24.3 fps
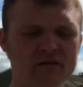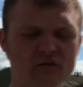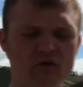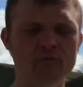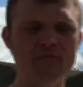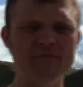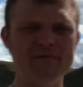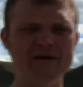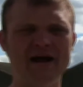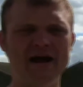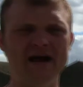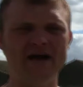a
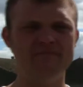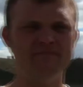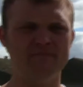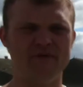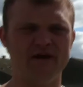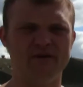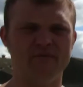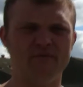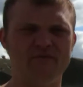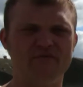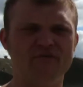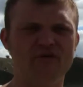look behind
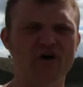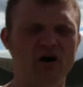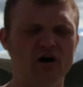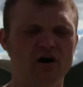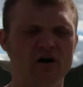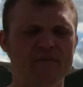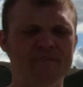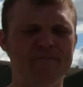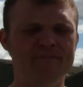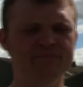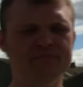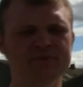me, we've
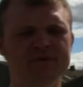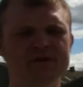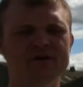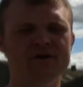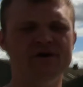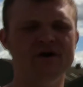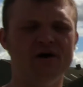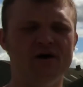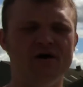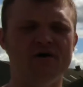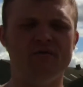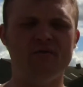got
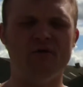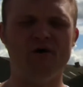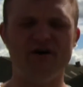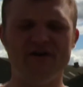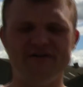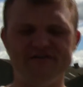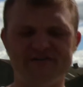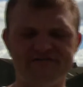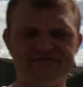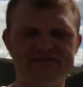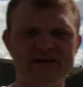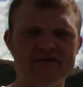what
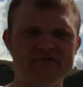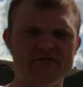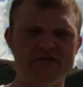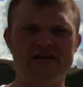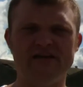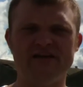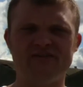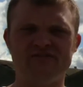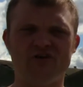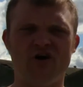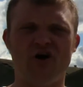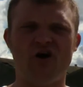is a
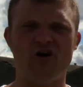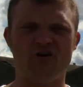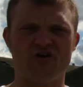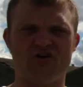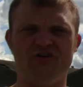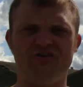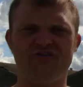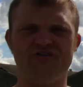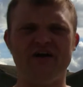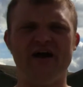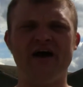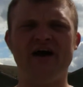derelict dock
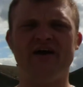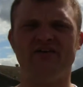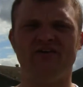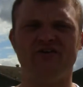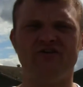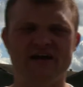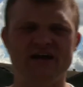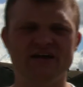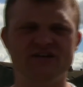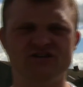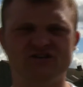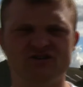at side an
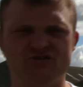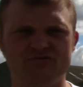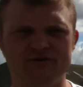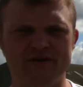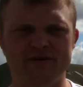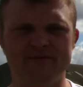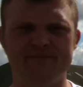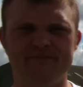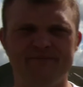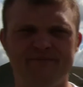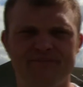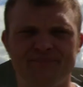
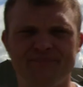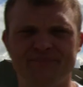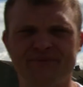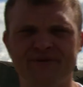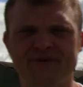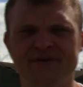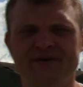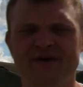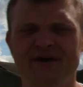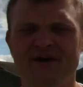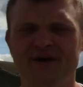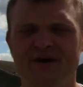estuary,
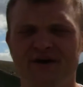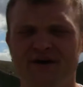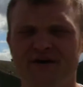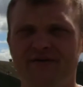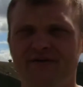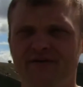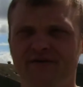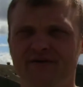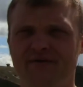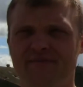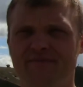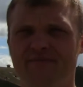
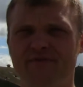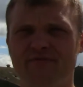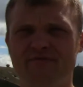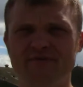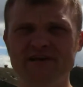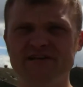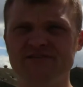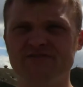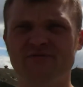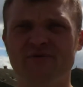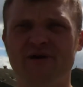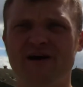and the
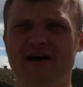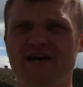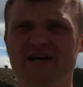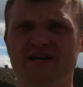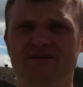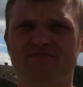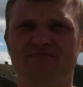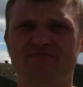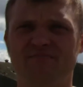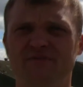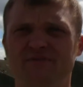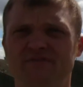reason why
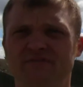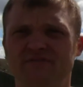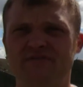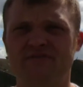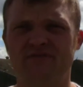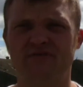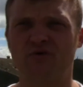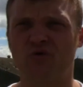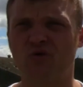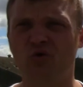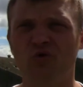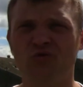
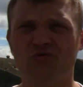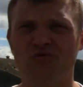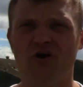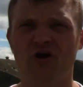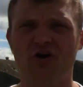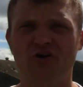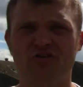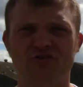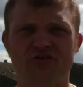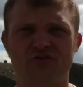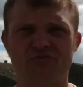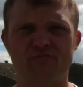Goole
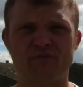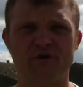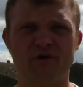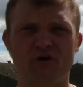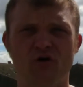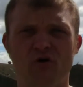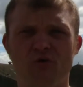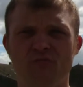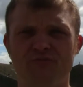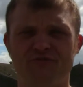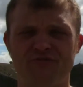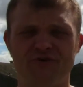Docks has
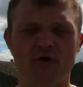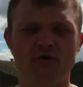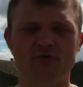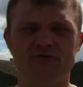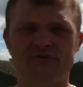become so